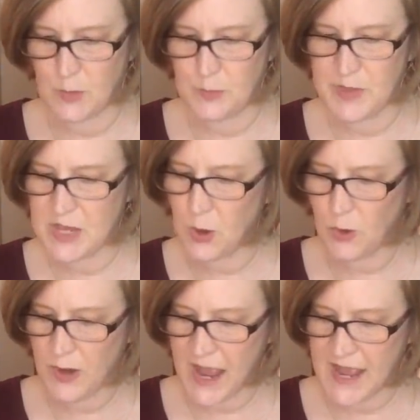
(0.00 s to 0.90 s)

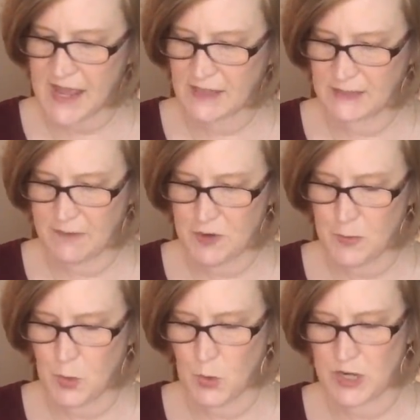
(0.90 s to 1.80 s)
Biore Love Your
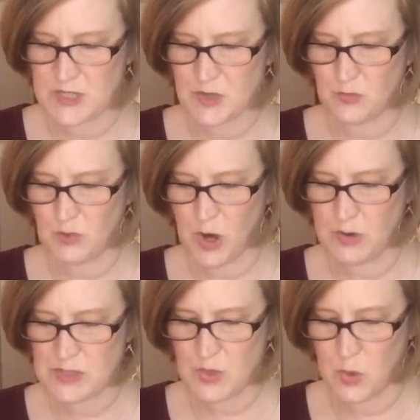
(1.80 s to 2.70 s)
Pores
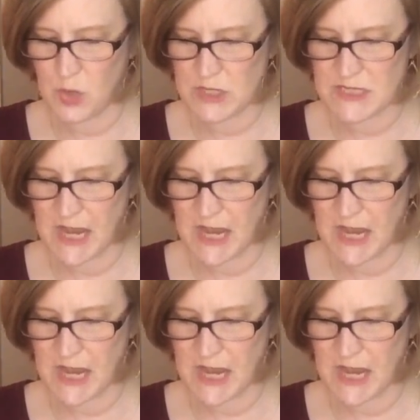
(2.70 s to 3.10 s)
Rose Quartz